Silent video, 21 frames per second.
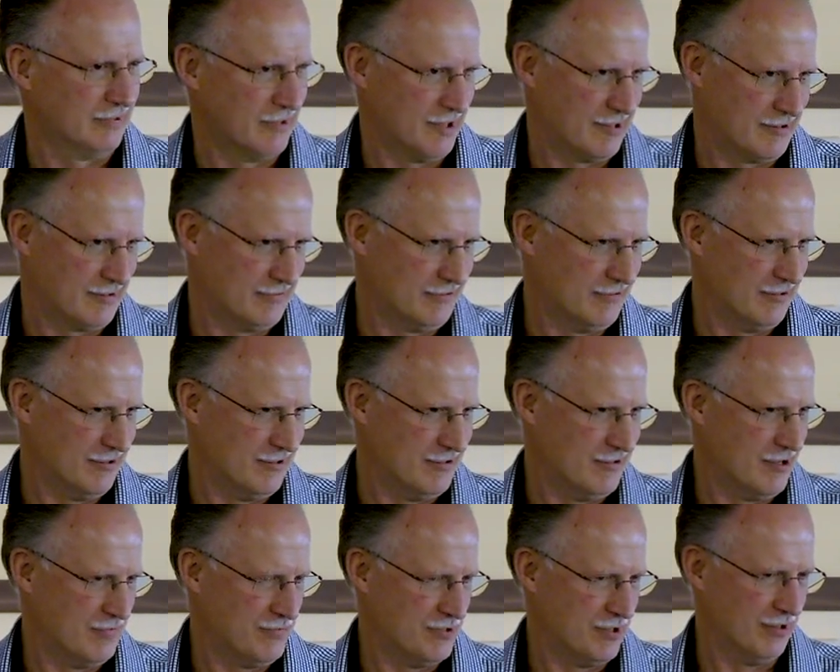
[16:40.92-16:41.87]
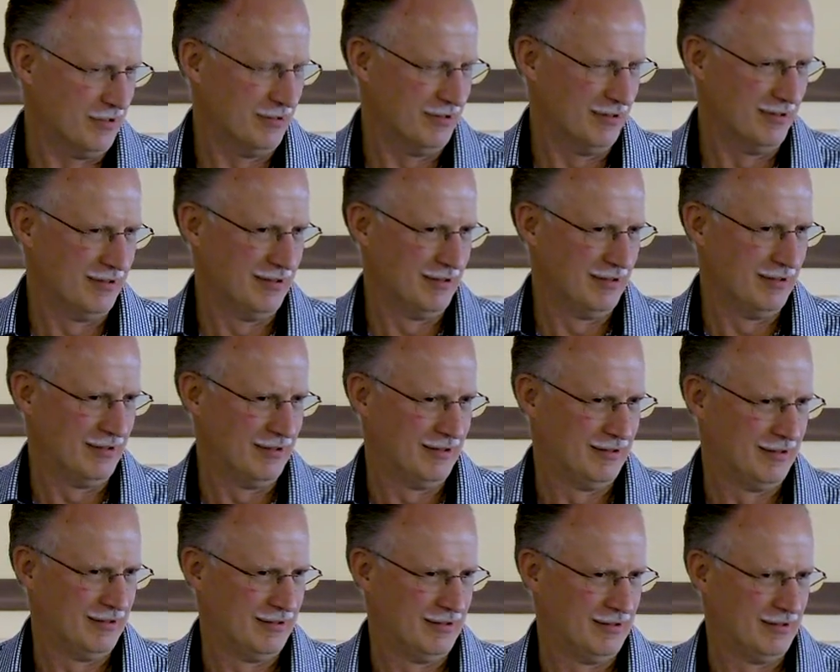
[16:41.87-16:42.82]
like a good Egyptian,
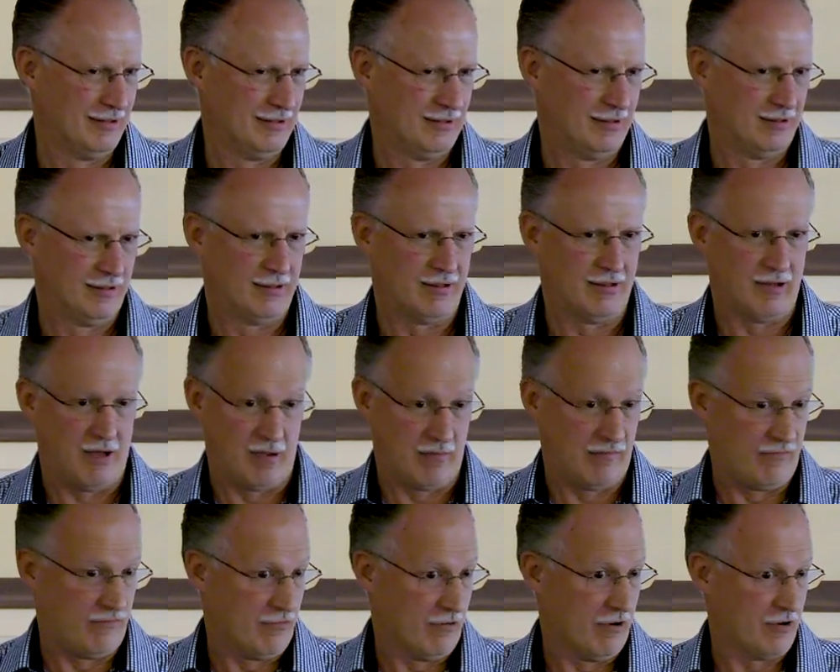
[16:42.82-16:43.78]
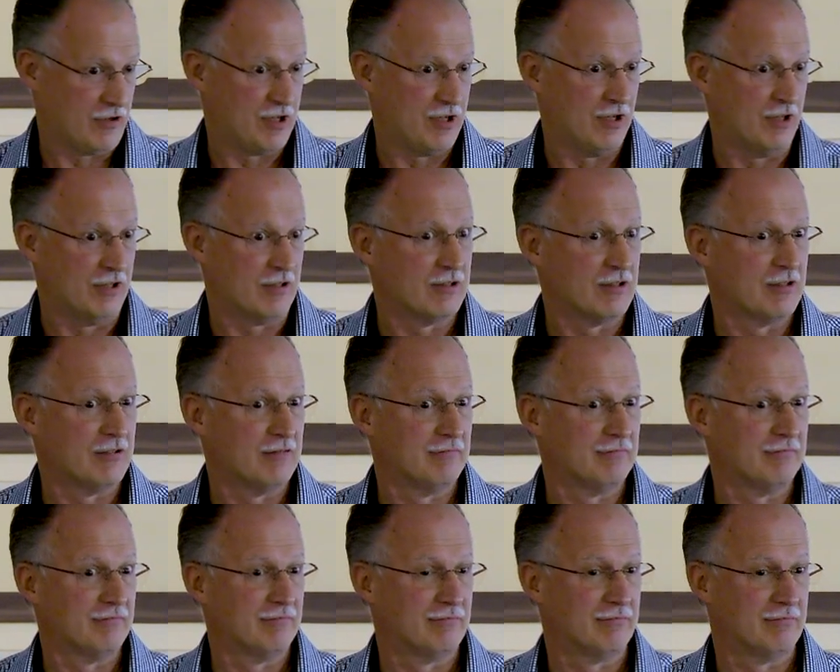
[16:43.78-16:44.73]
I'm fortunate,
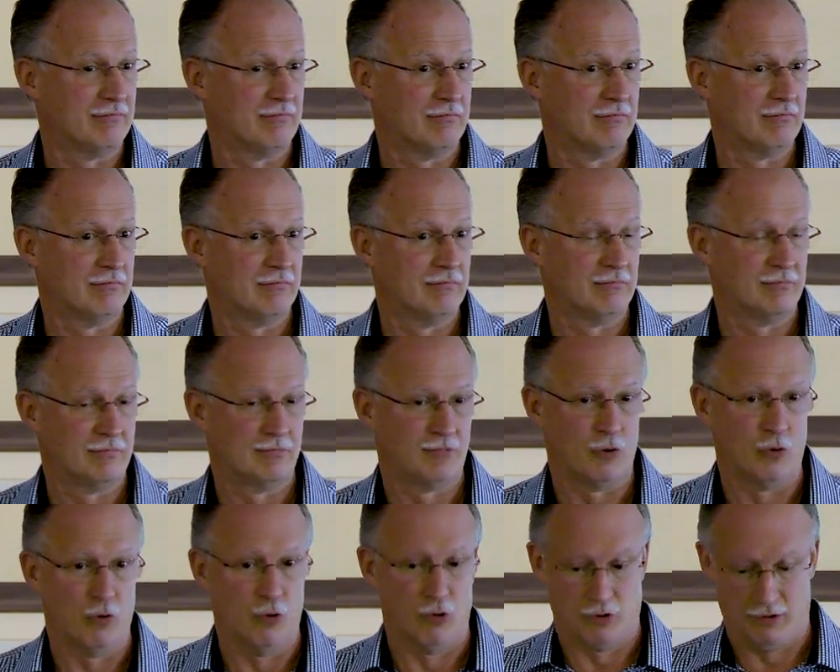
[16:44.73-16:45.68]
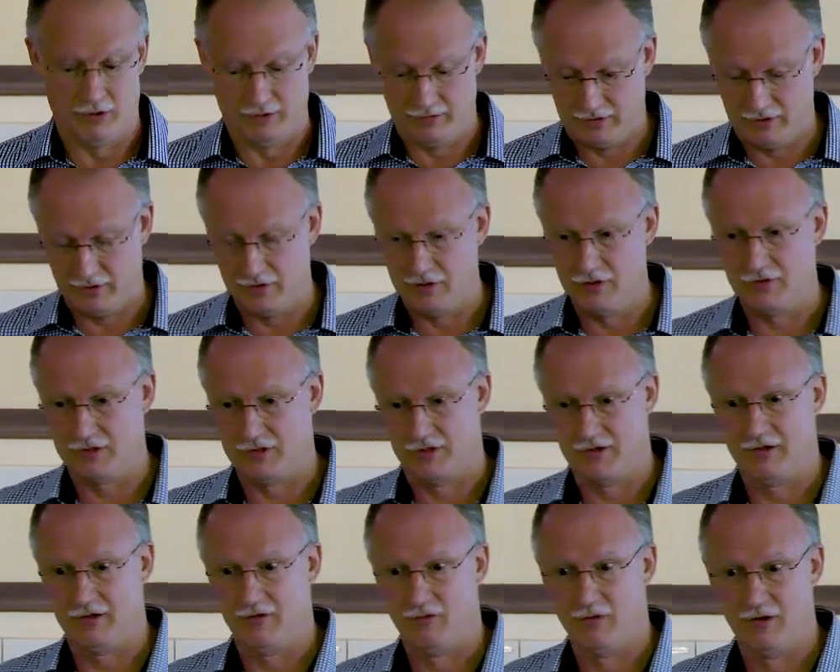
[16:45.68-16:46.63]
or to use
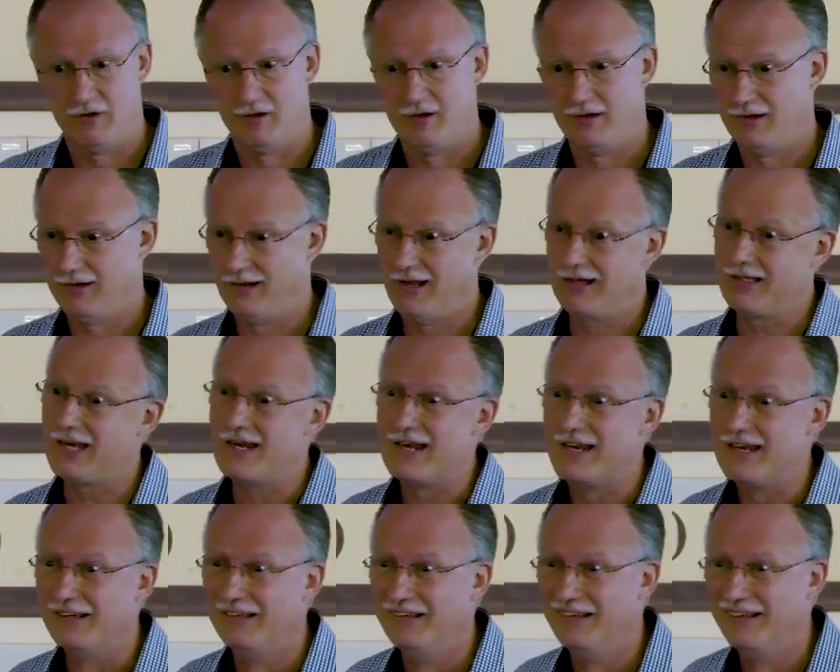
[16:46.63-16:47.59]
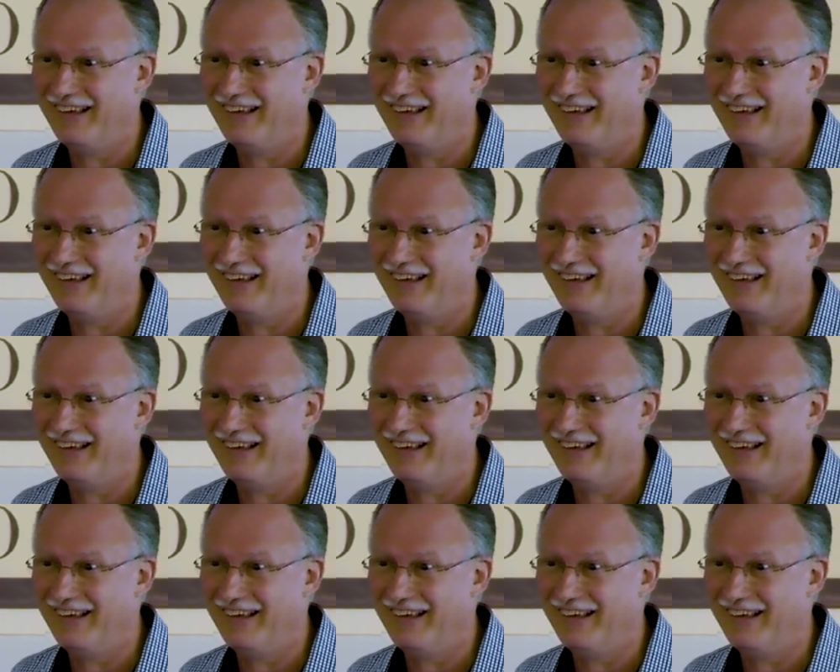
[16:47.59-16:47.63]
another word, lucky.